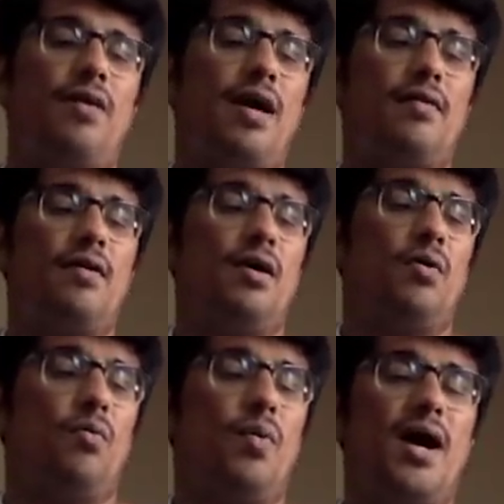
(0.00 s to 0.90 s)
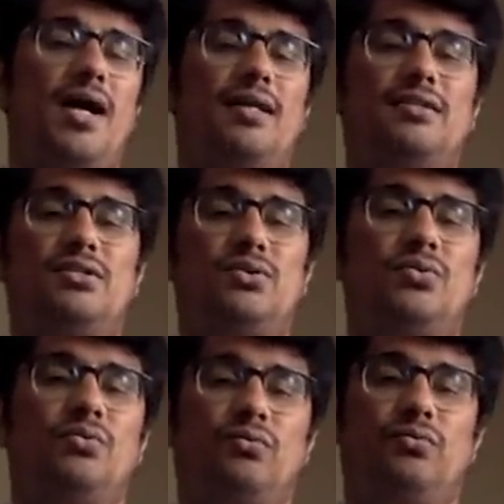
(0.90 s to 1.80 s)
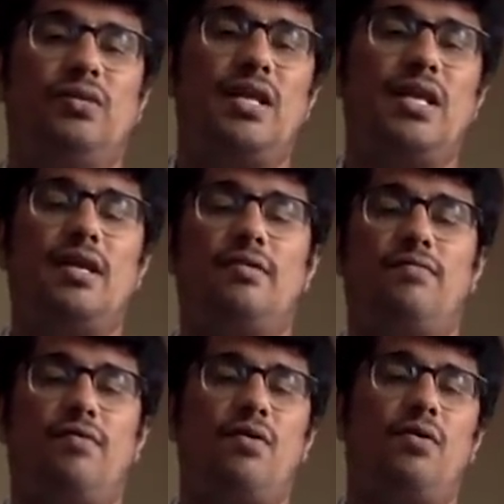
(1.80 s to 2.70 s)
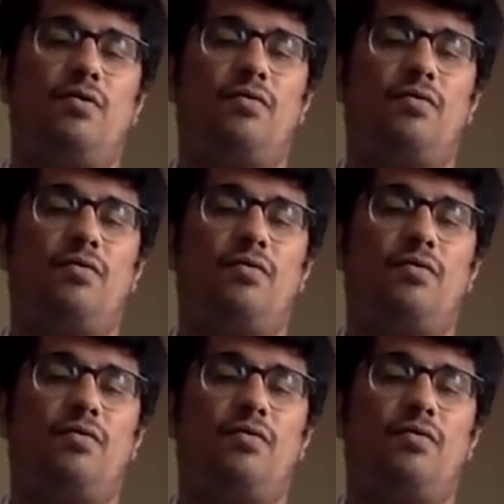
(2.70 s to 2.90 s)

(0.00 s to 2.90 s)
1 2 3 4 5,